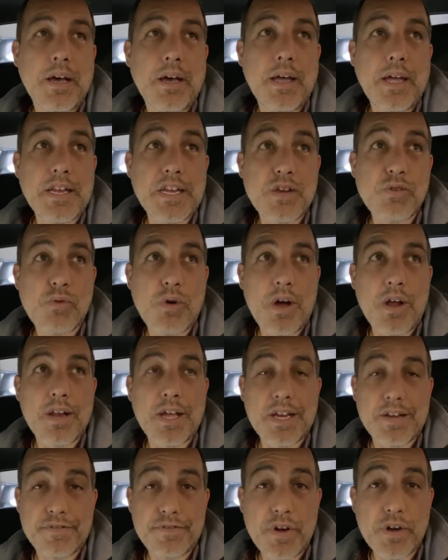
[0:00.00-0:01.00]
and you want
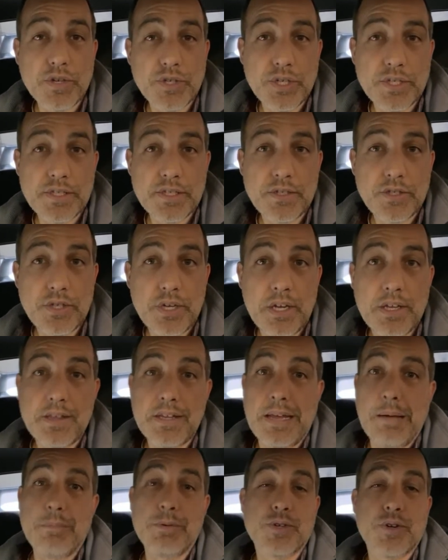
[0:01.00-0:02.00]
like functions and shit,
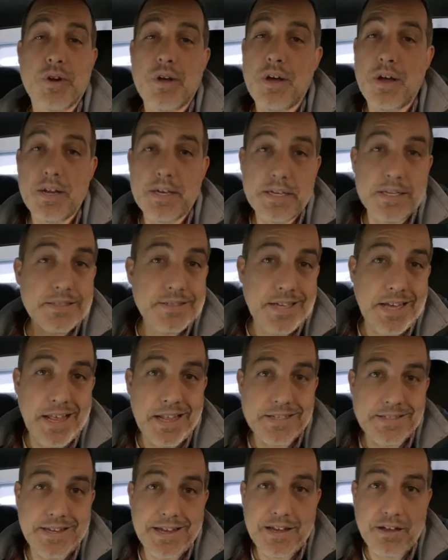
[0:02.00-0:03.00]
the M-Tron is
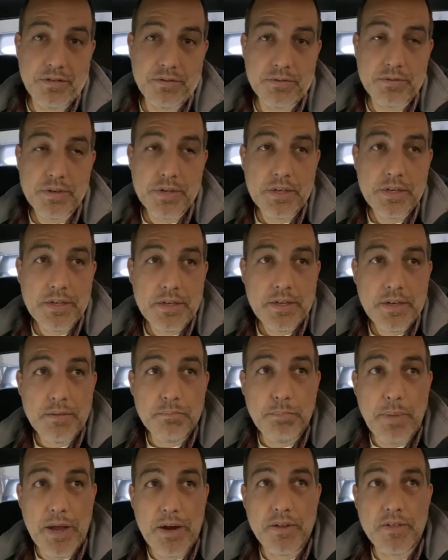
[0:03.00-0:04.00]
hands down
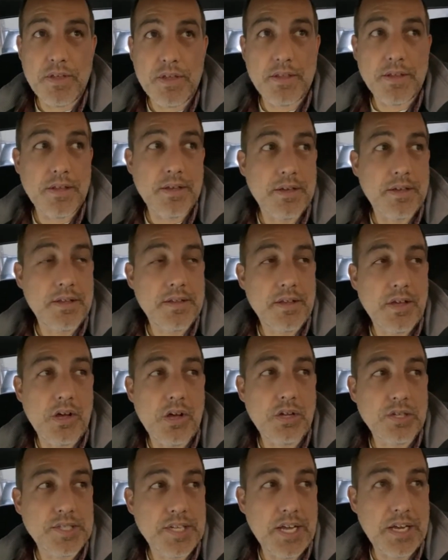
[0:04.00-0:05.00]
better than the
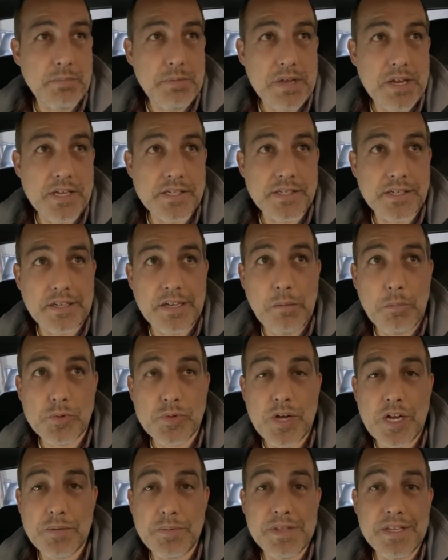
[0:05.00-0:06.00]
Haltech, because it comes
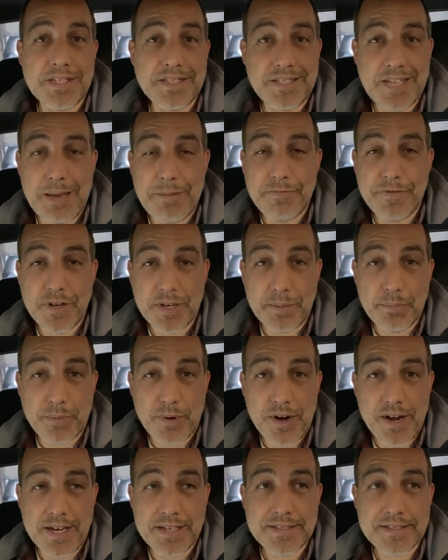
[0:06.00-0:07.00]
out to be the same fucking
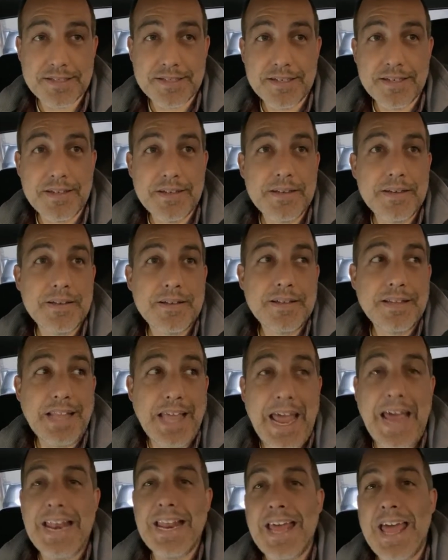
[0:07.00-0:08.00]
price
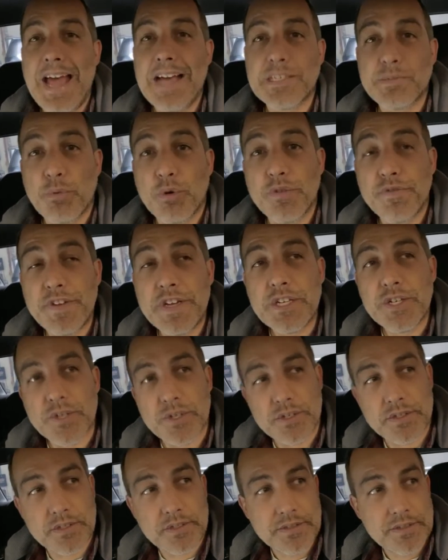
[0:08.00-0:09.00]
and it has more
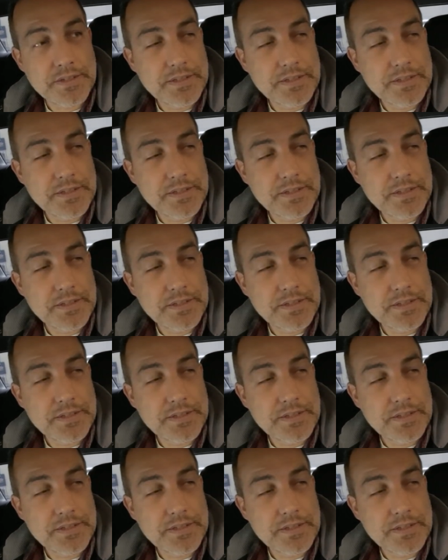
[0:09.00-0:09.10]
features.